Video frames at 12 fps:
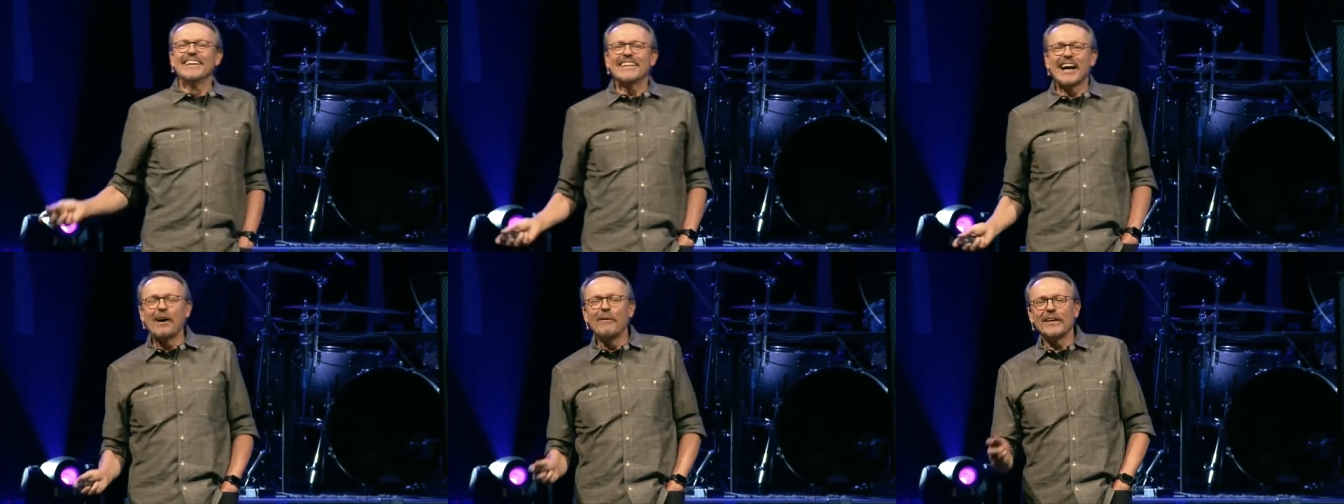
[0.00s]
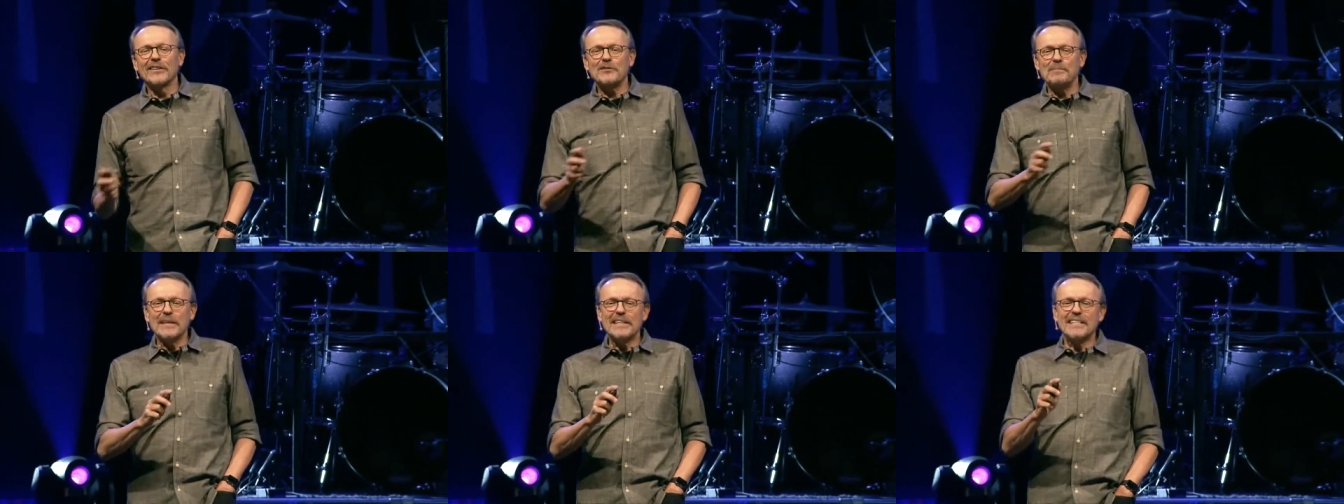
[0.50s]
Now I want to
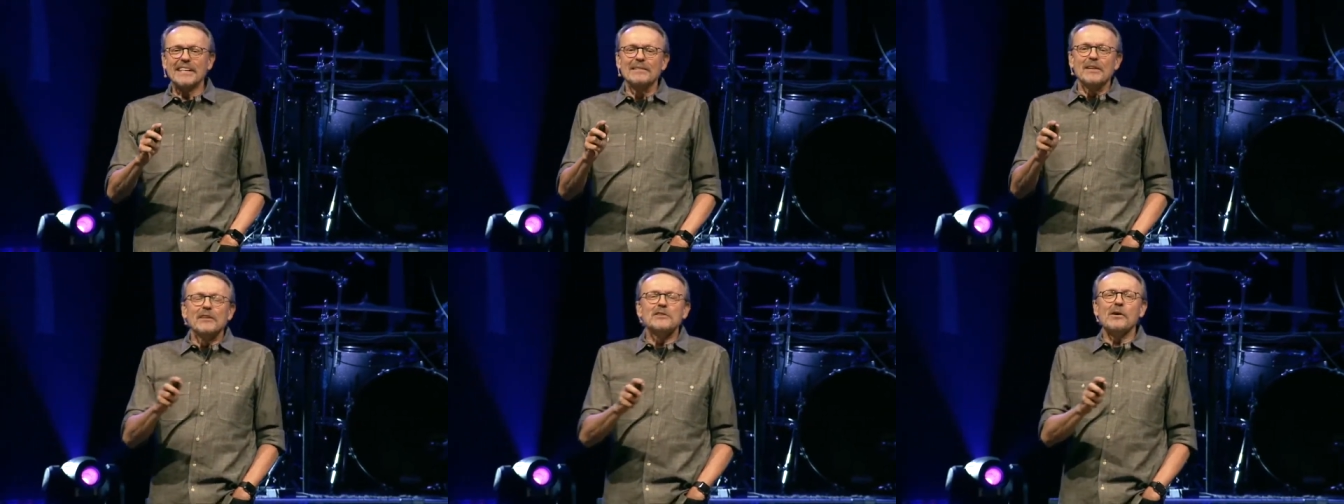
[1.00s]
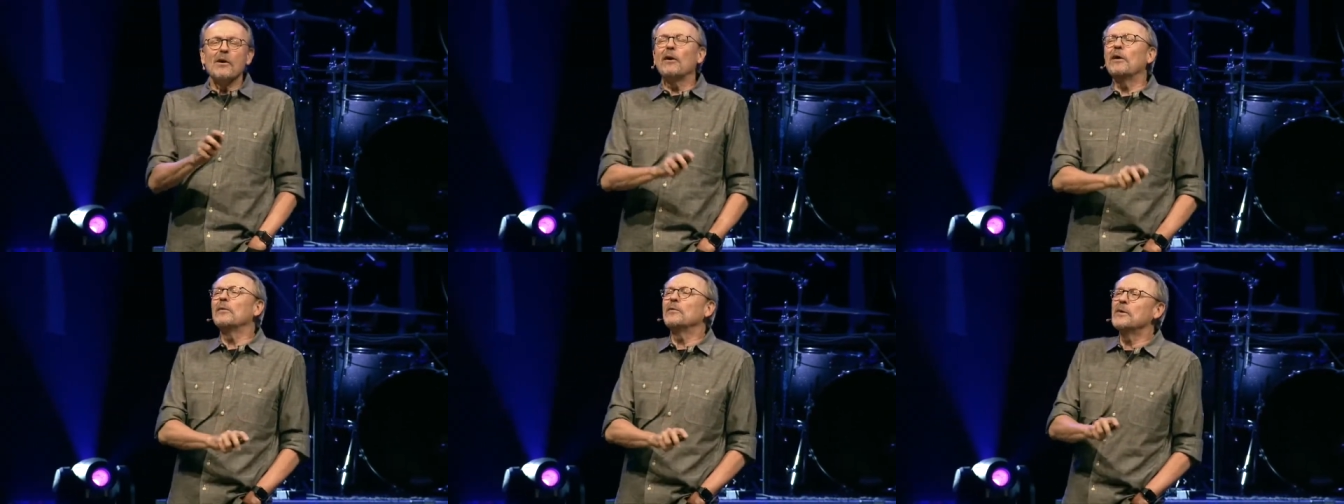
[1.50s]
speak to
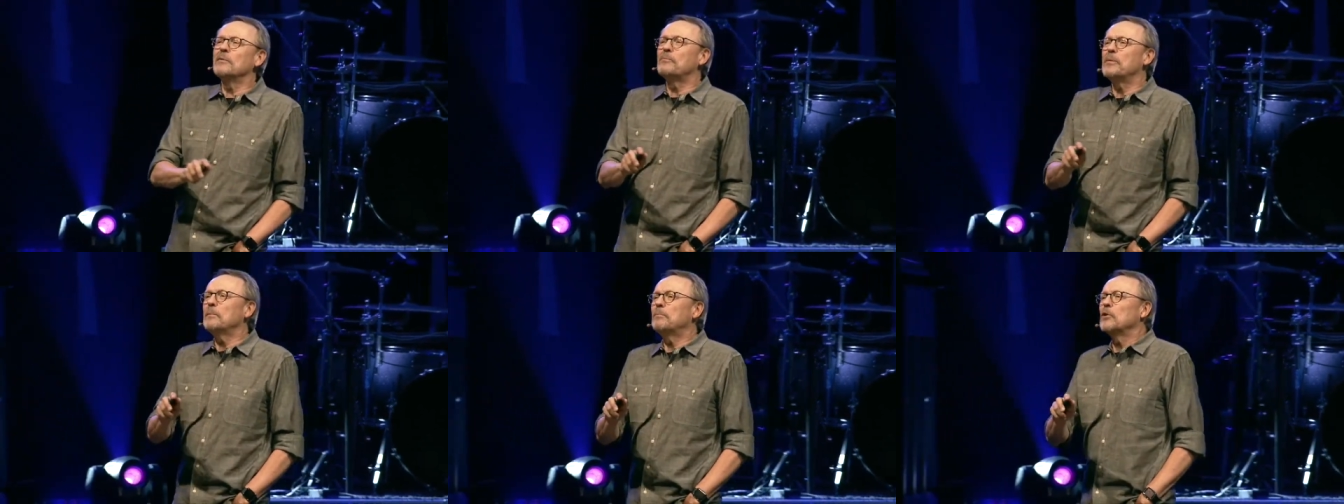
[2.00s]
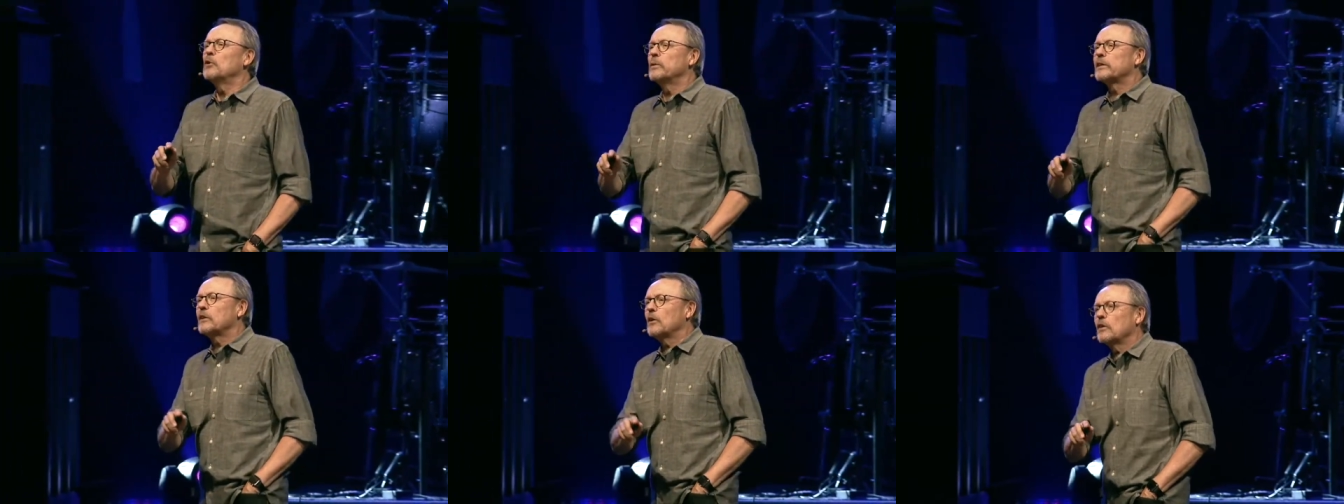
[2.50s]
all the people who
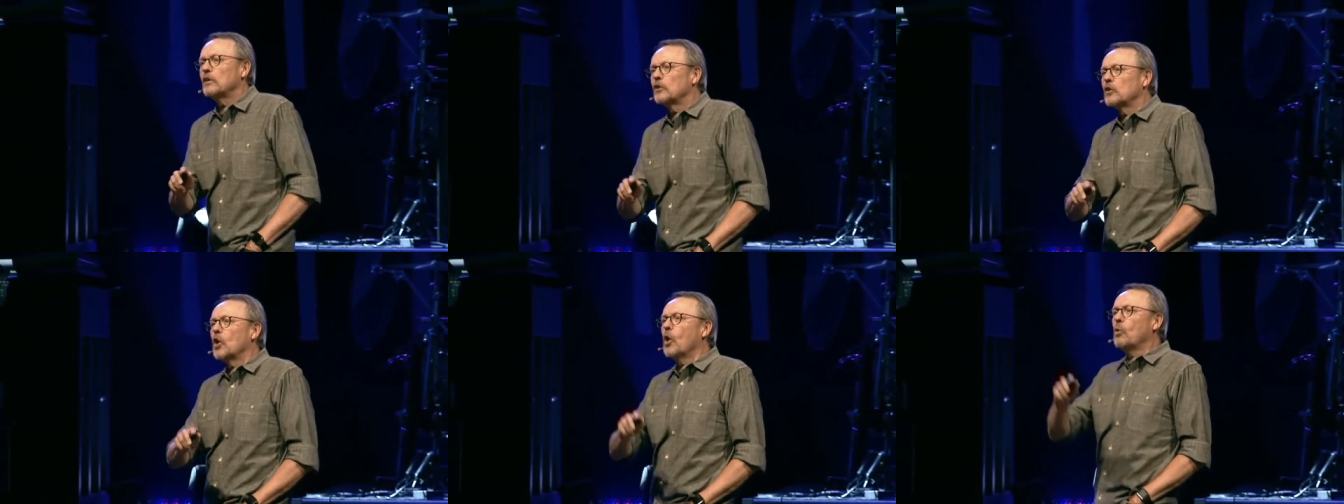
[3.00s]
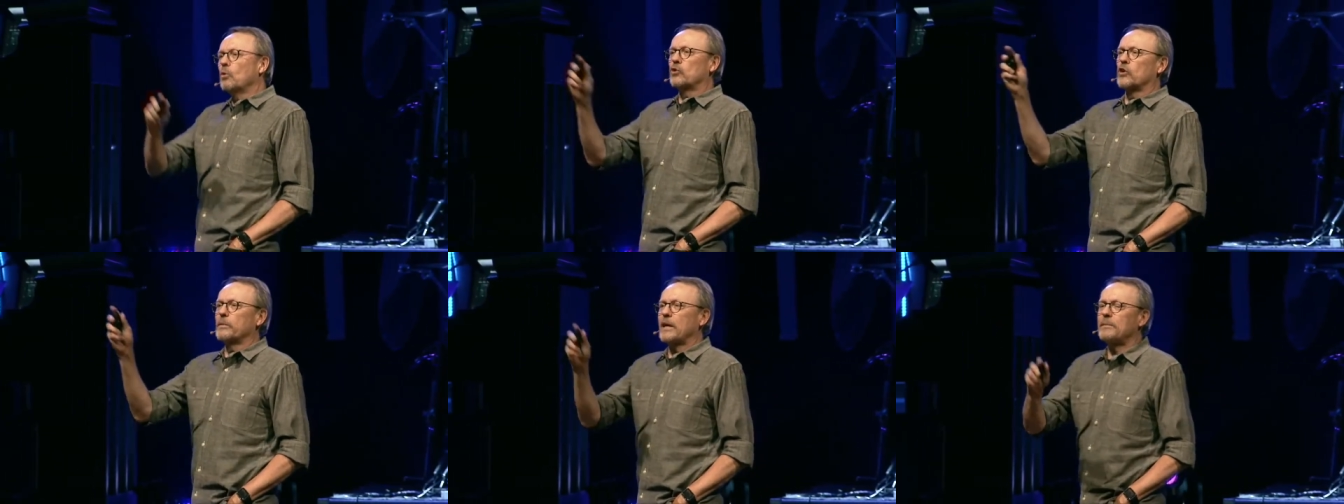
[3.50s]
we call a little
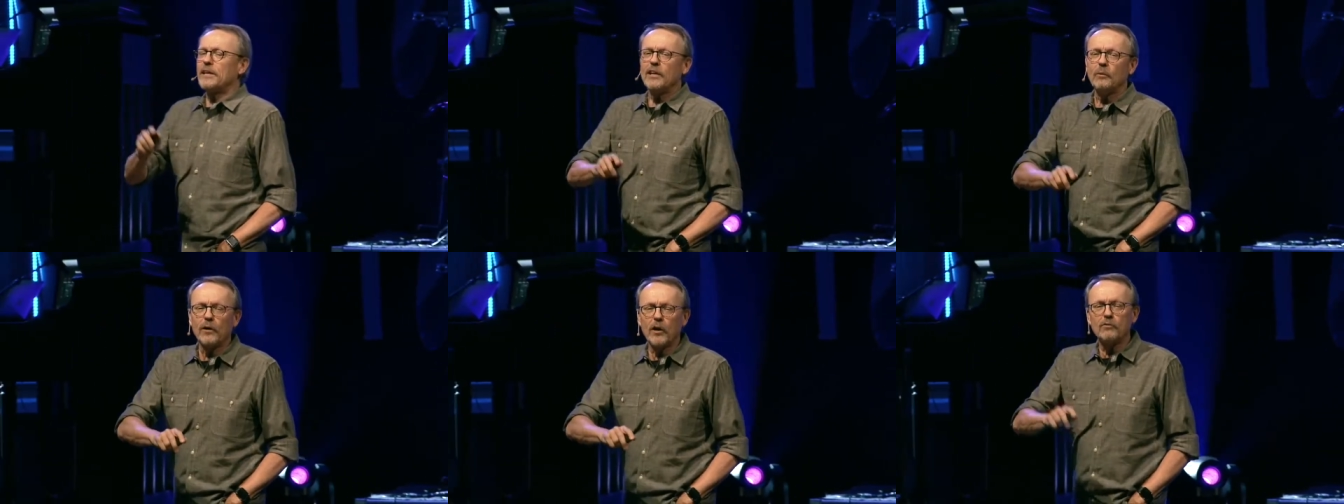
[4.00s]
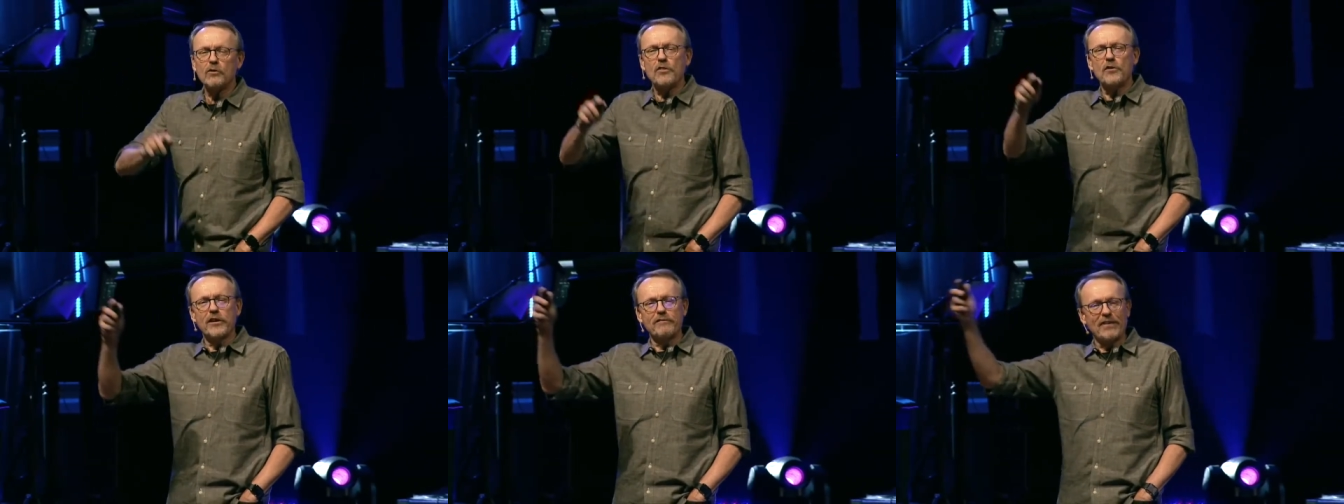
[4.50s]
older, maybe anyone over
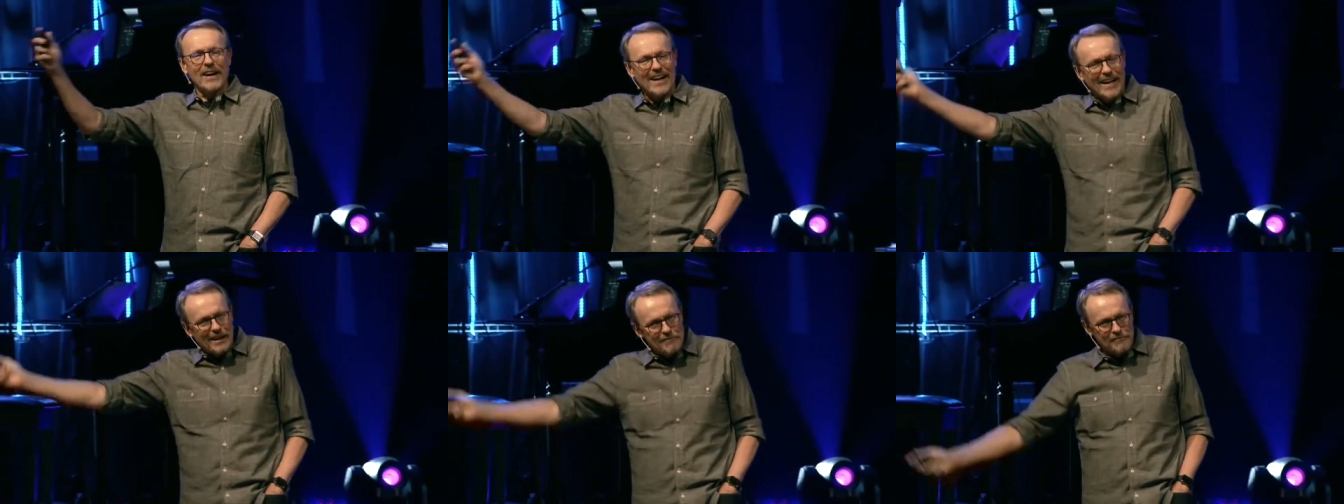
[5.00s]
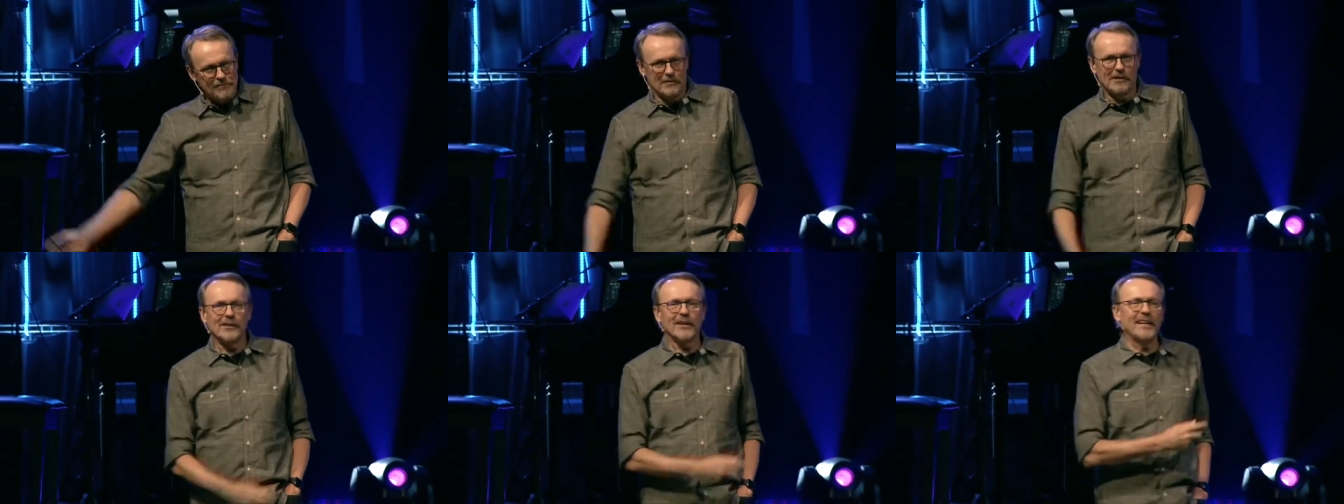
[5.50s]
35,
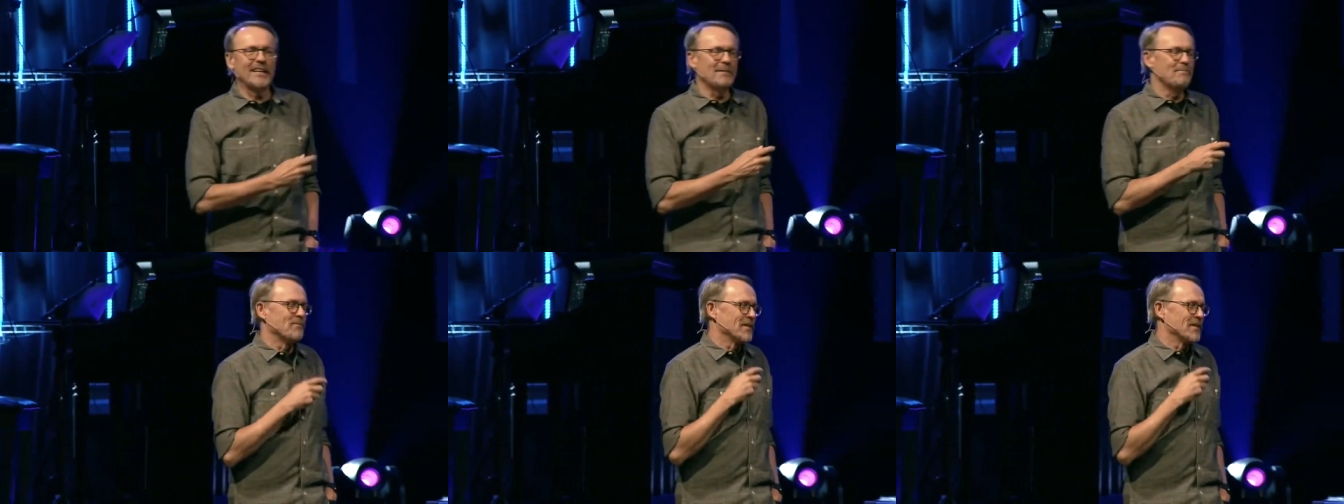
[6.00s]
all righty,